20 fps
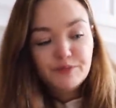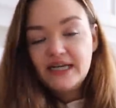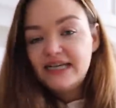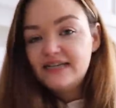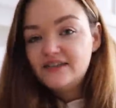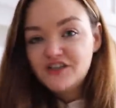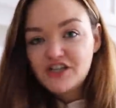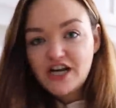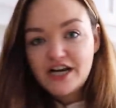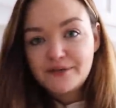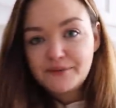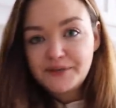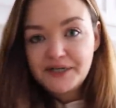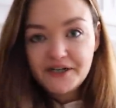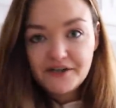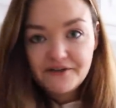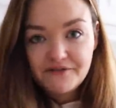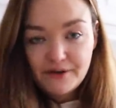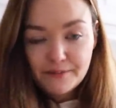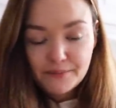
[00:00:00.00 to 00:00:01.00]
in January
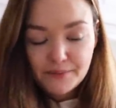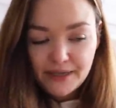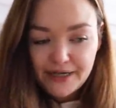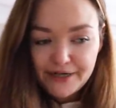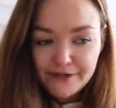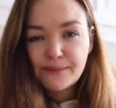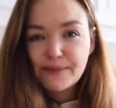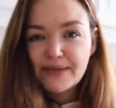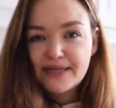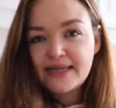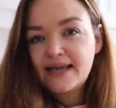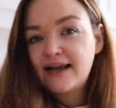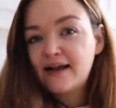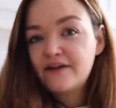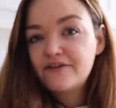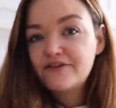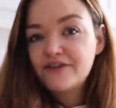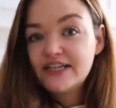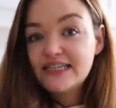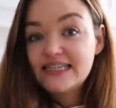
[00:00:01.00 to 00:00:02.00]
or February. So I
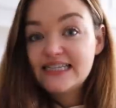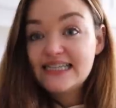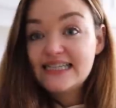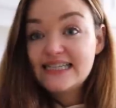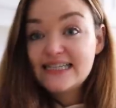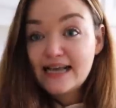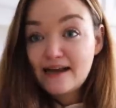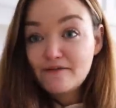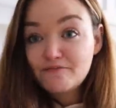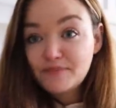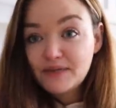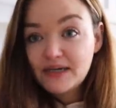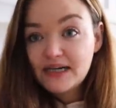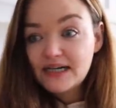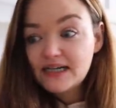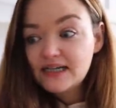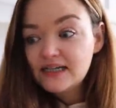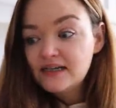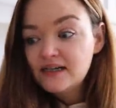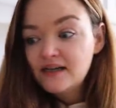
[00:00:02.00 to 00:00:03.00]
think for
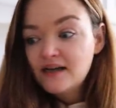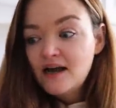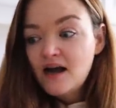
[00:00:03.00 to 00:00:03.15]
December,